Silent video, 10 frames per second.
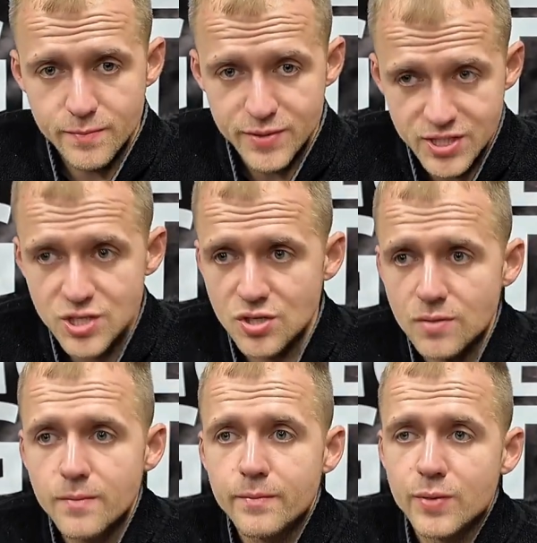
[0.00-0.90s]

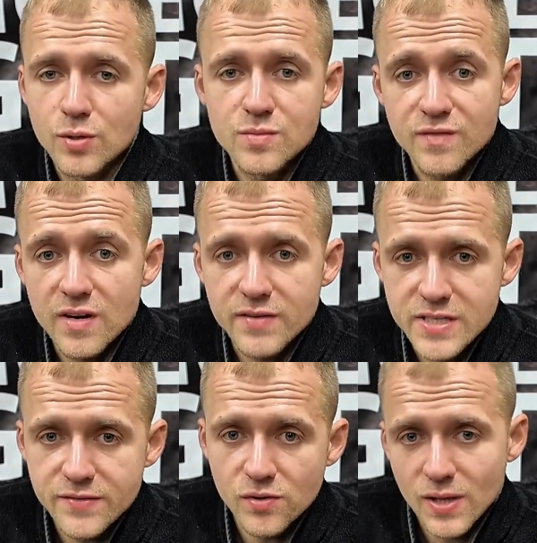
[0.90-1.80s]
position becomes very, very
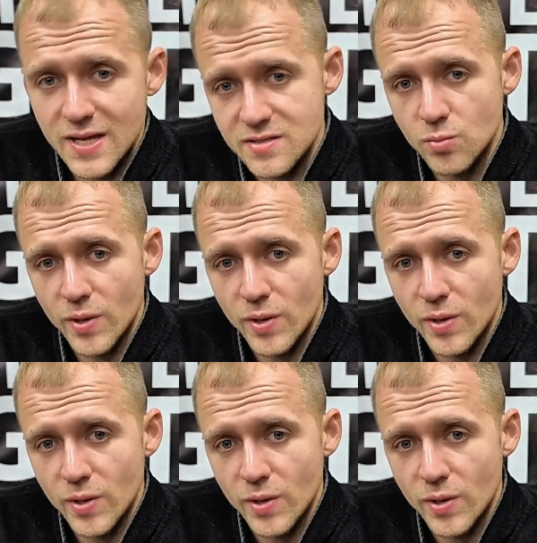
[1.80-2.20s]
difficult as the